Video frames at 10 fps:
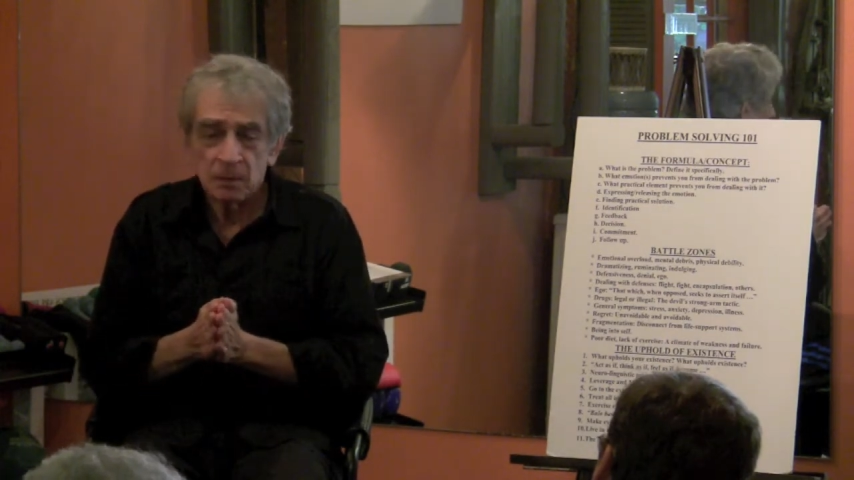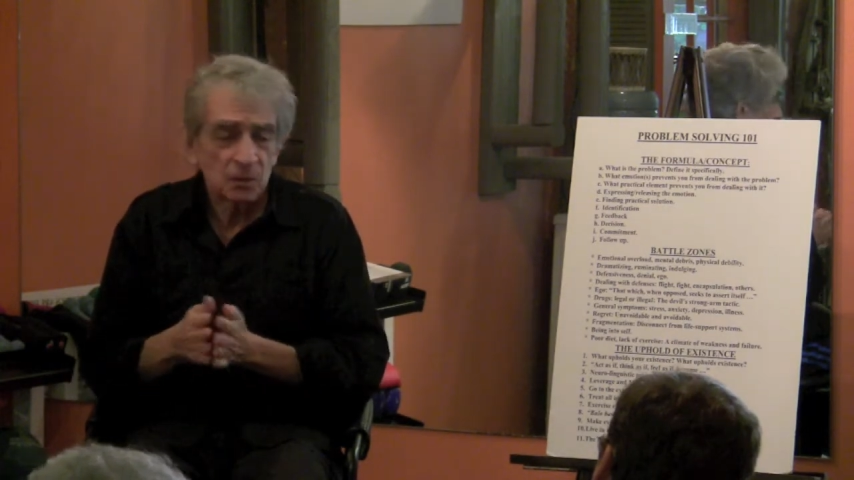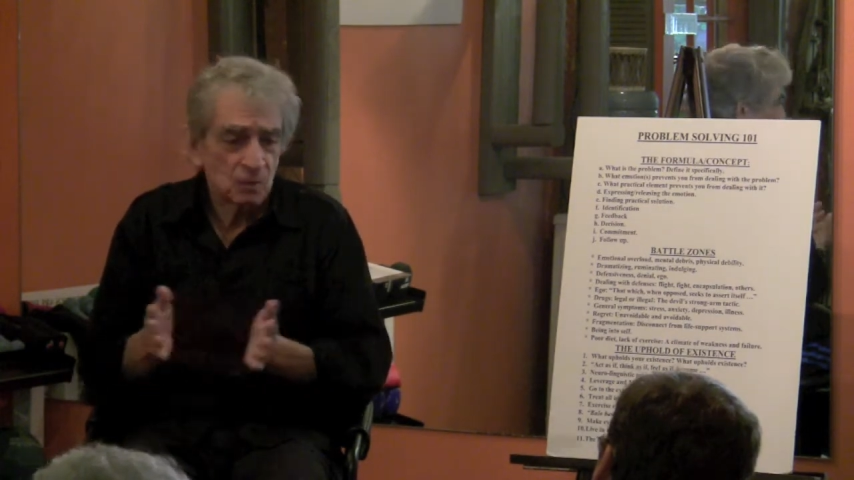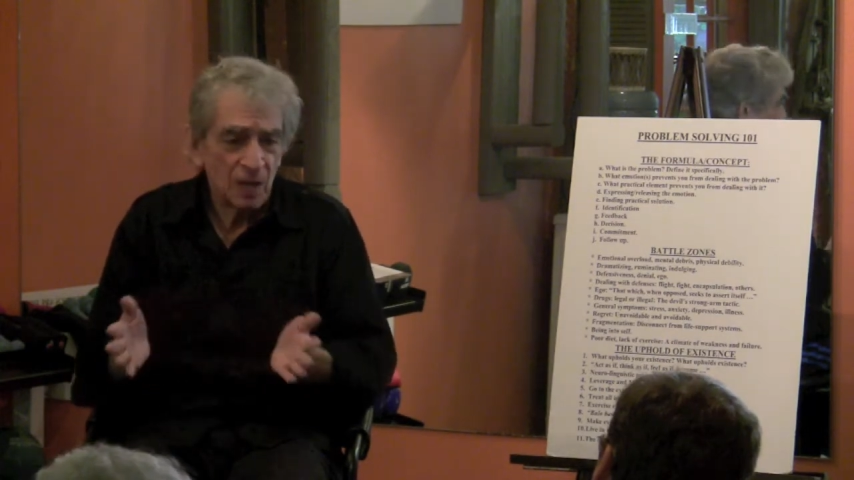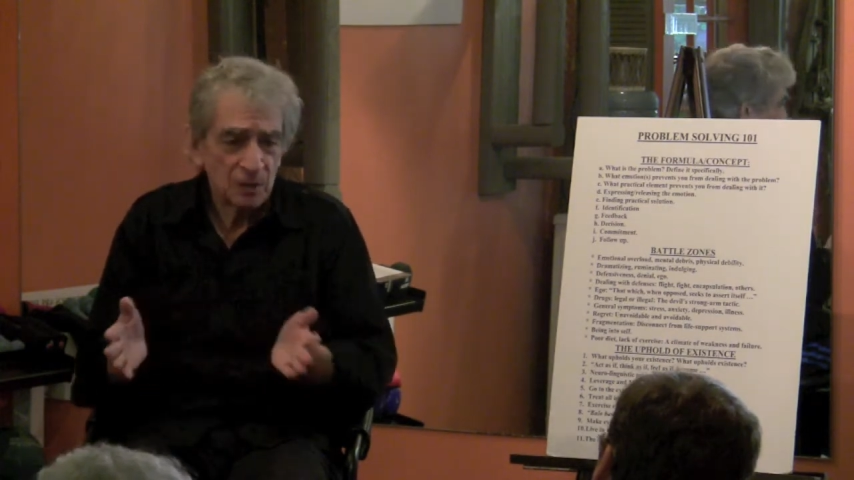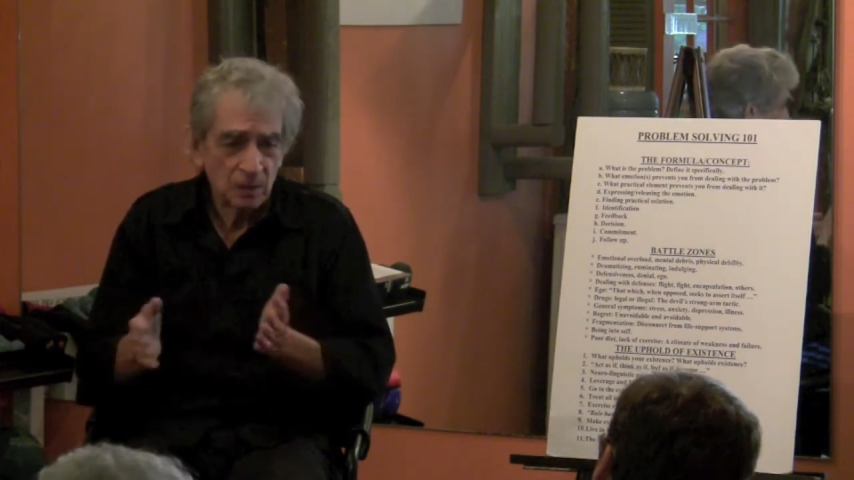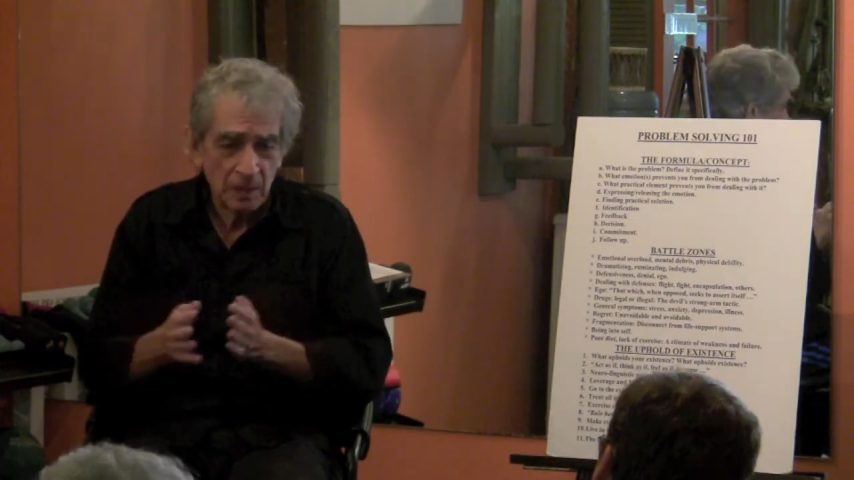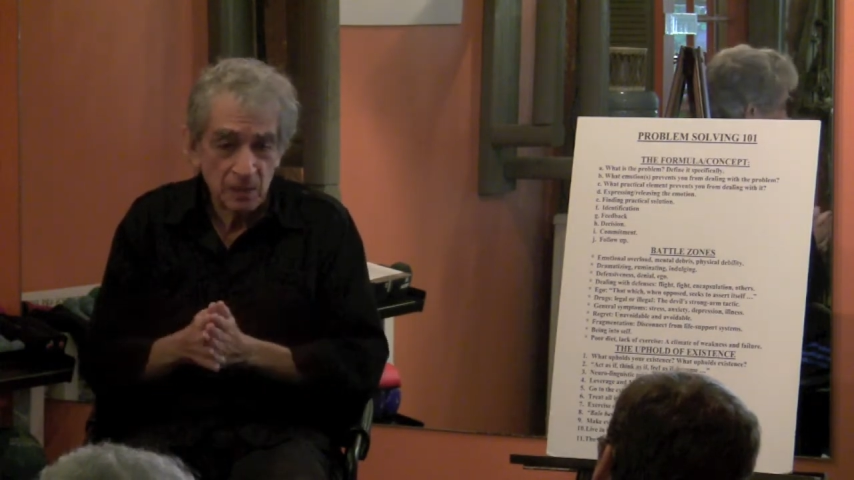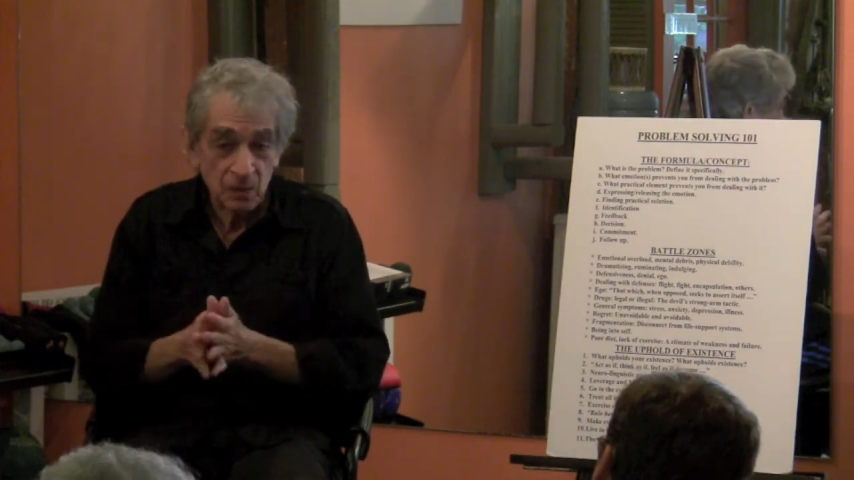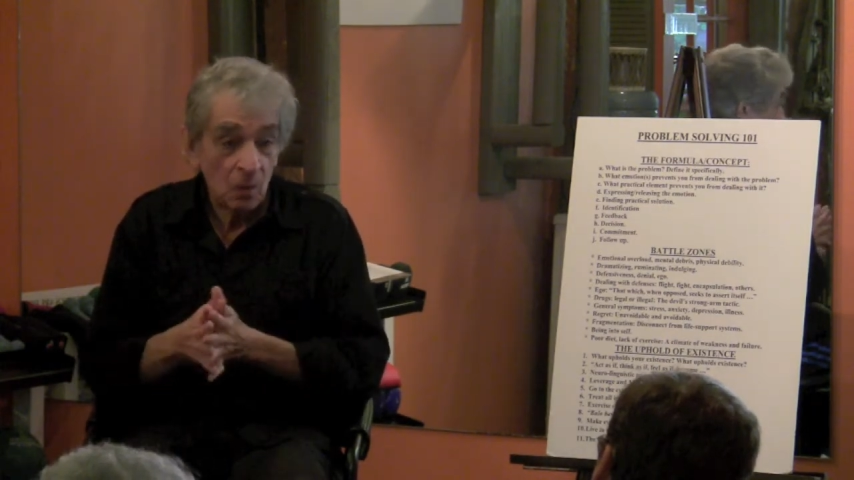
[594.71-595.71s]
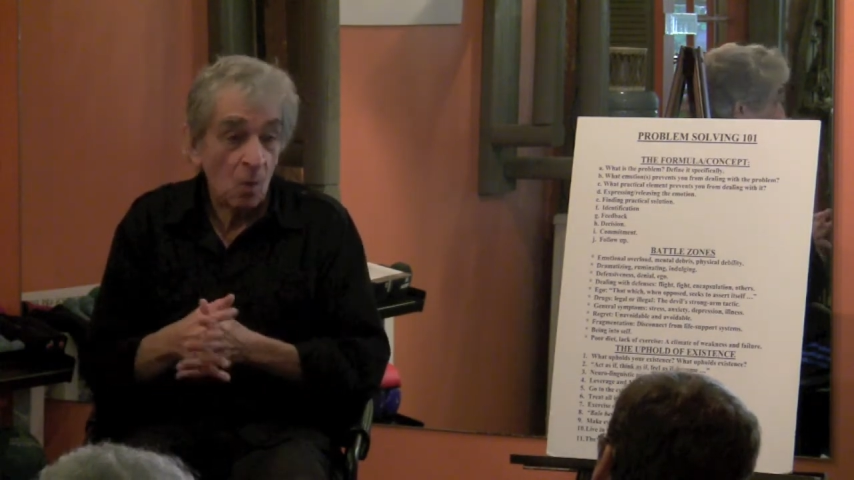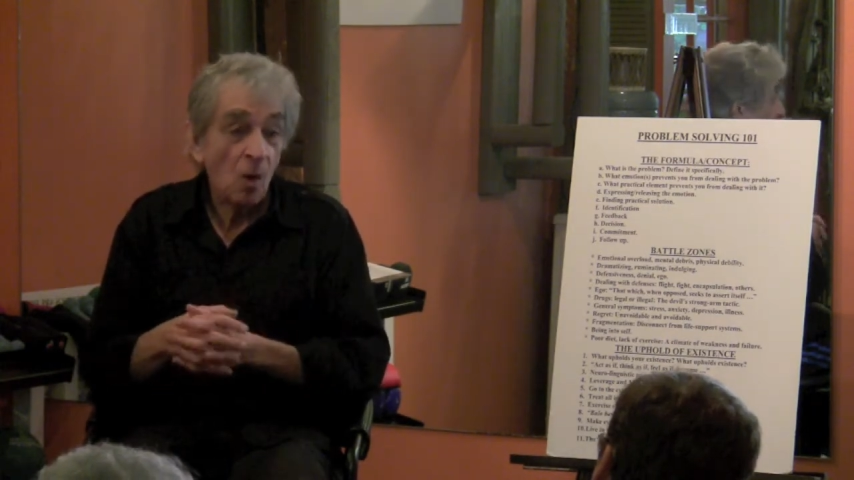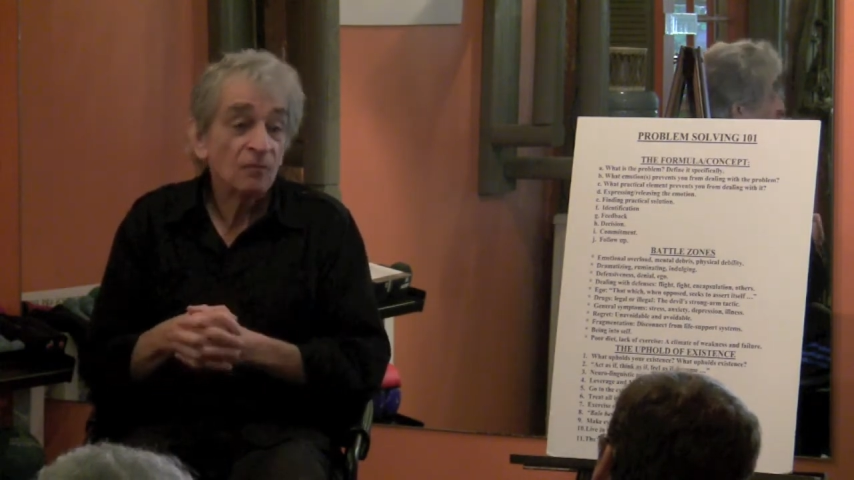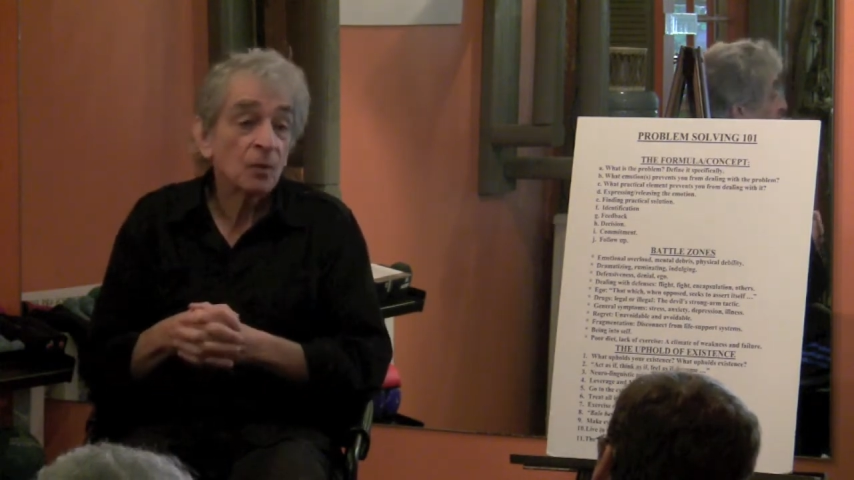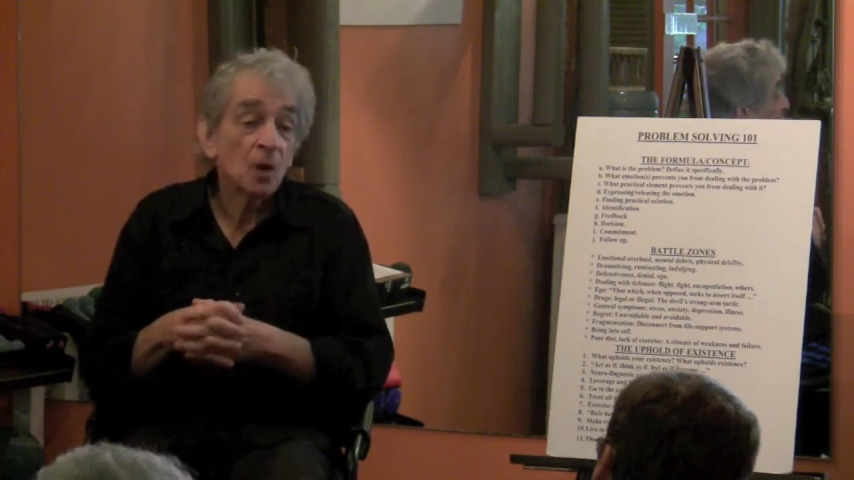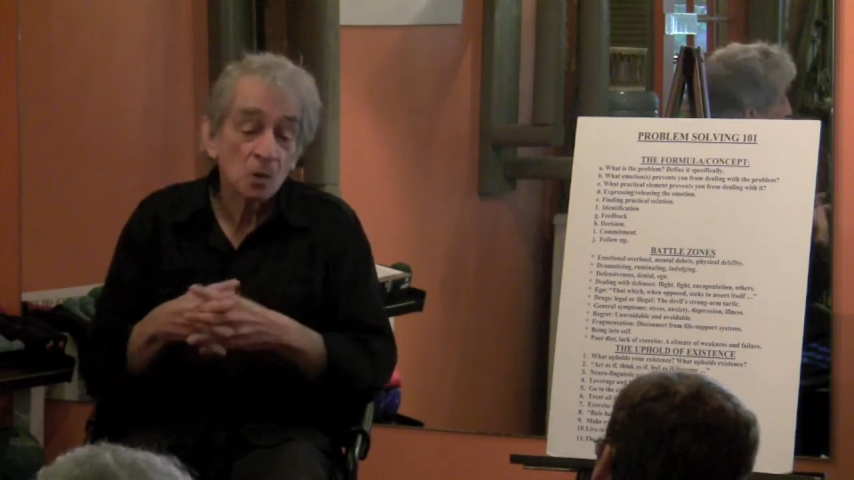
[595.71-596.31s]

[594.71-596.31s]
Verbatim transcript: congratulate her or offer her